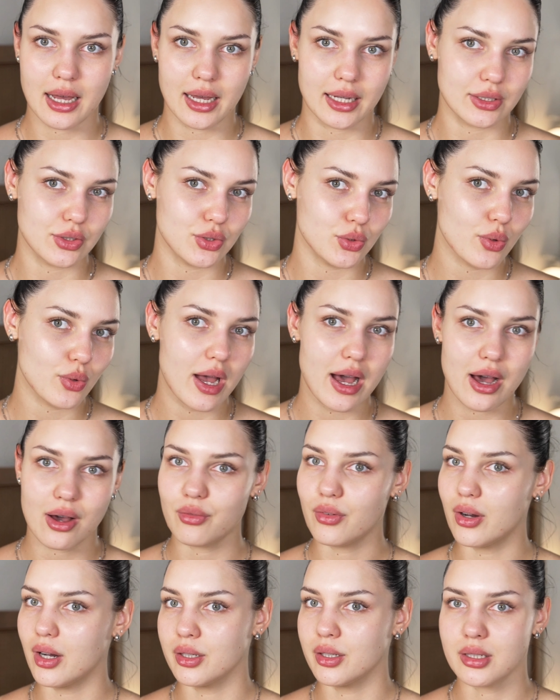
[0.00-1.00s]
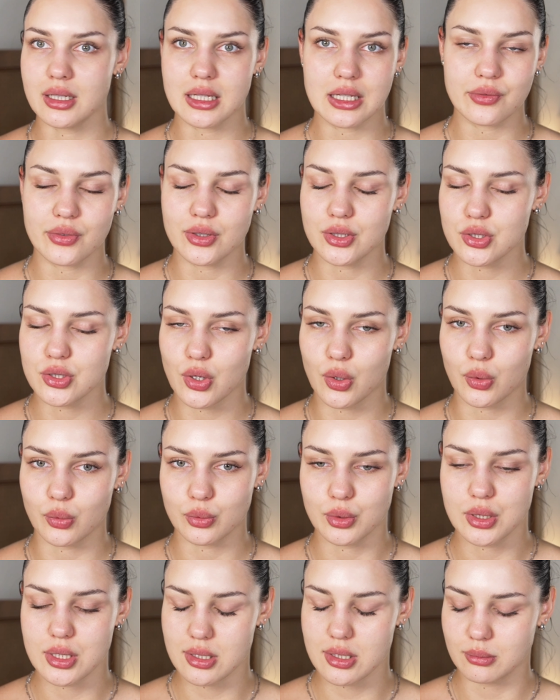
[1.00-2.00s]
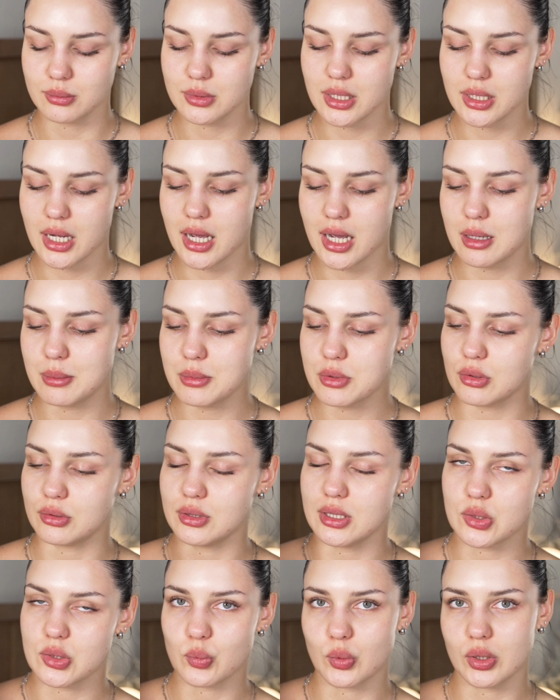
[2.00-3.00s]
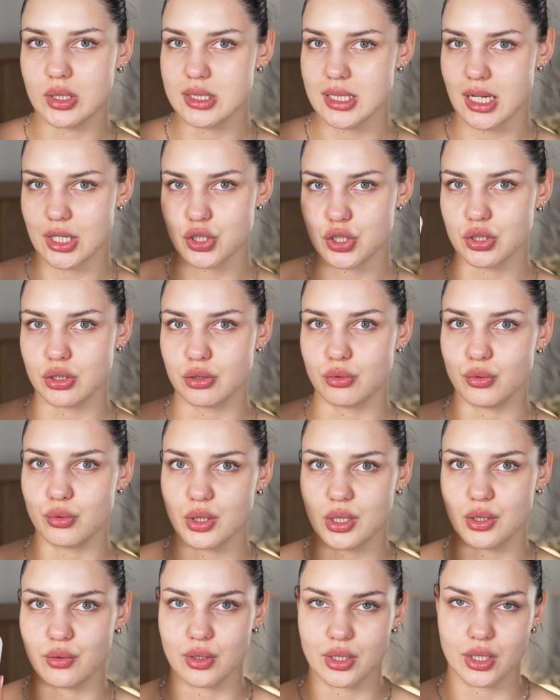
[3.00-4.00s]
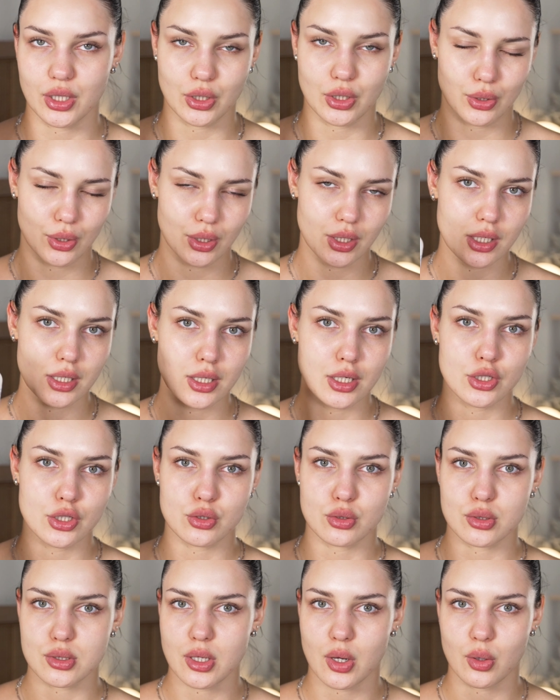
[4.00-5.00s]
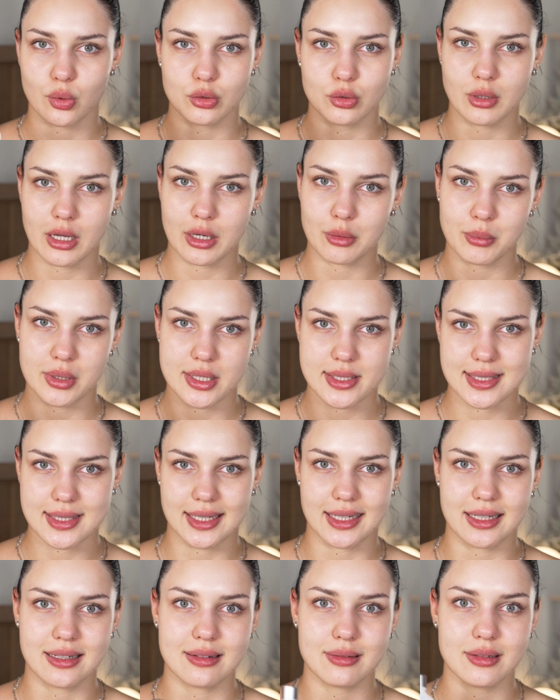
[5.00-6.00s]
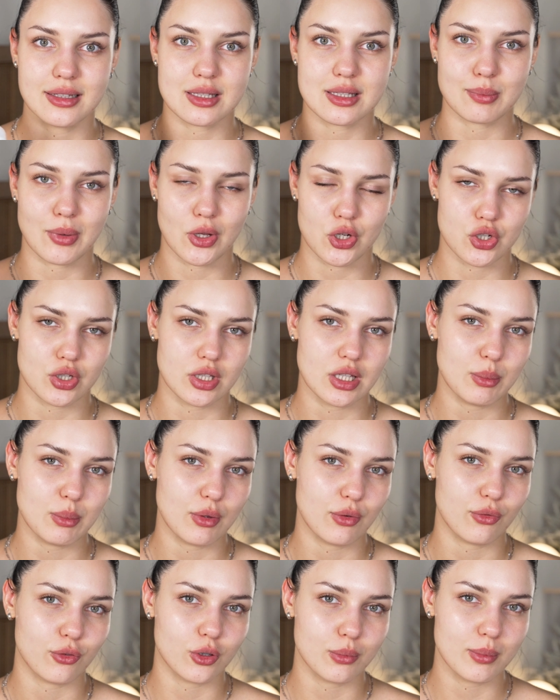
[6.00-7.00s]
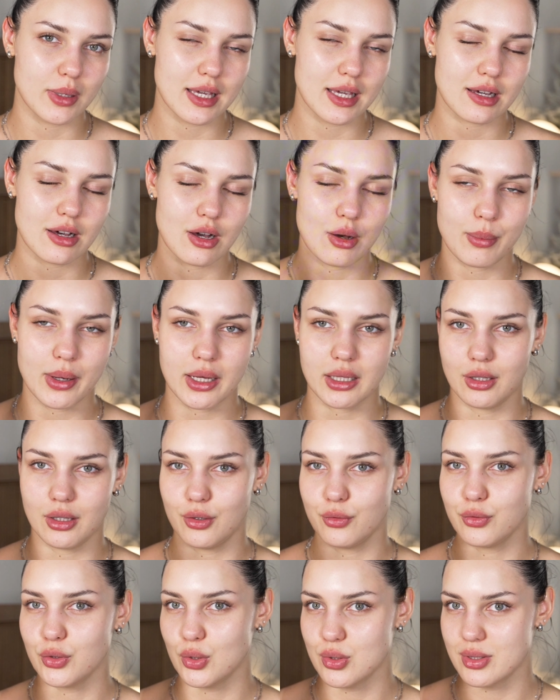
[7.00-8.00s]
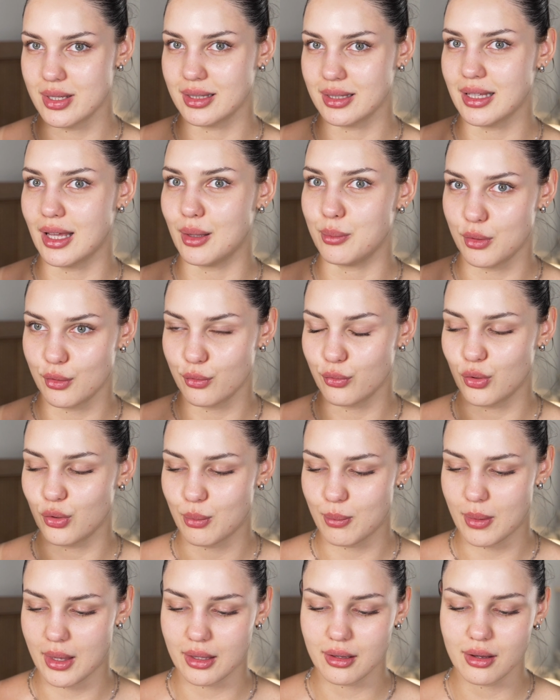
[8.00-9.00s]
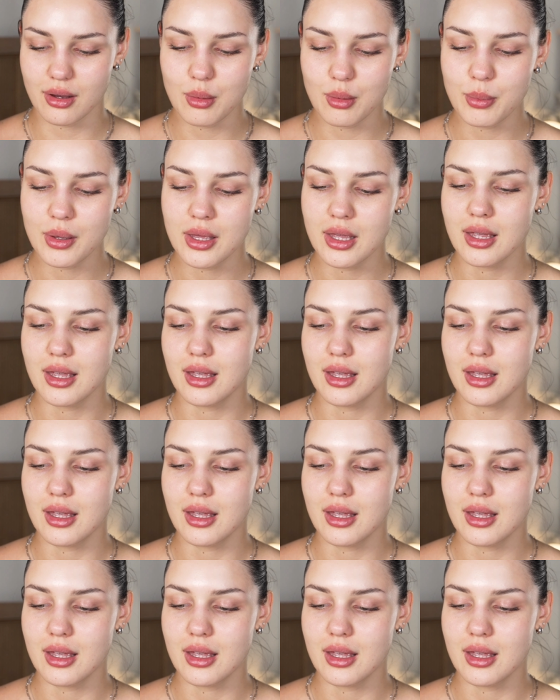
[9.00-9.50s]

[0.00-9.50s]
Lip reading: I do have uneven tone sometimes, so this one is actually really, really good to tone out my skin, especially before makeup. I love using that before makeup.